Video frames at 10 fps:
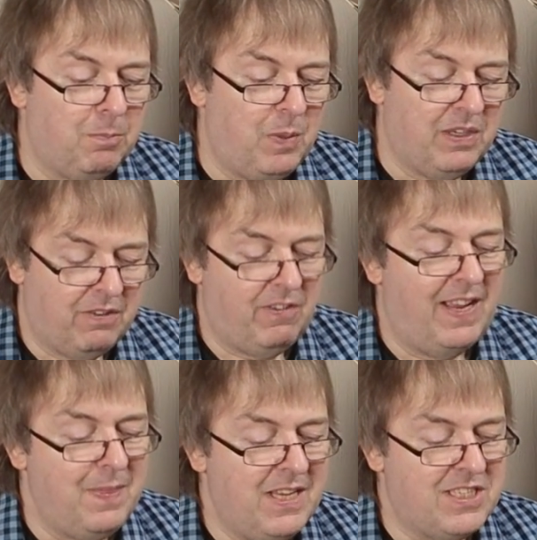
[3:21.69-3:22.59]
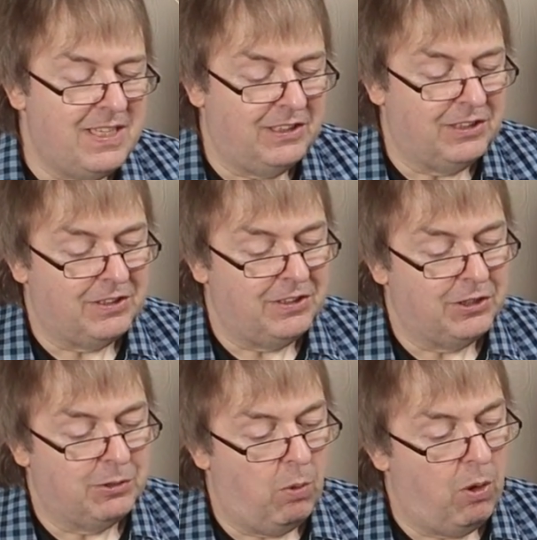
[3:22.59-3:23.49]
but in this
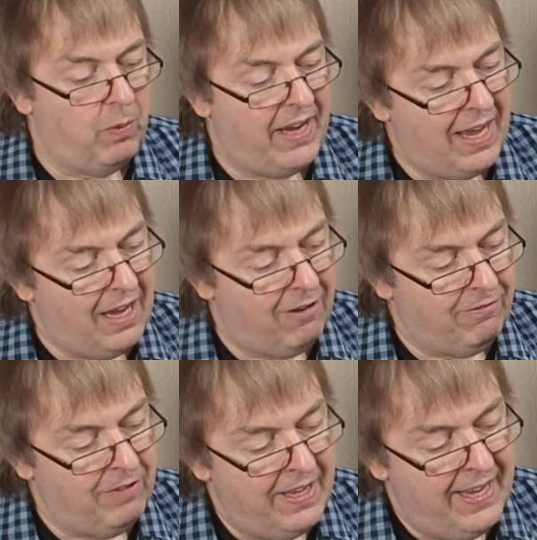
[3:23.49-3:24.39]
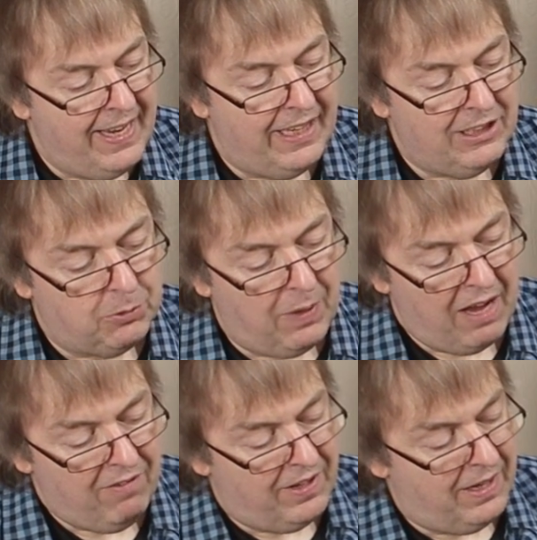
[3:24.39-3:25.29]
instance, what we have is we
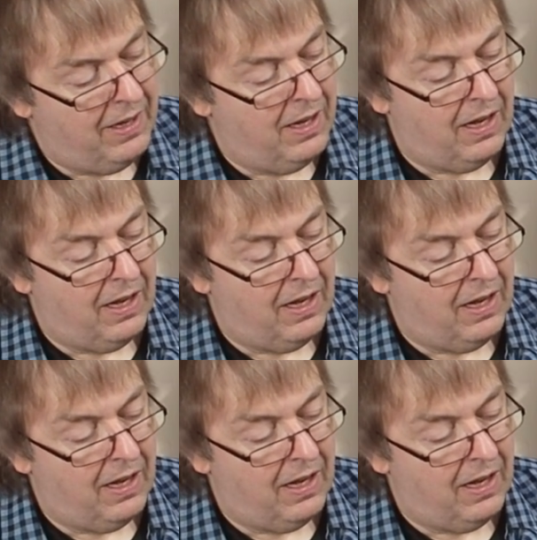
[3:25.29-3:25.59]
have a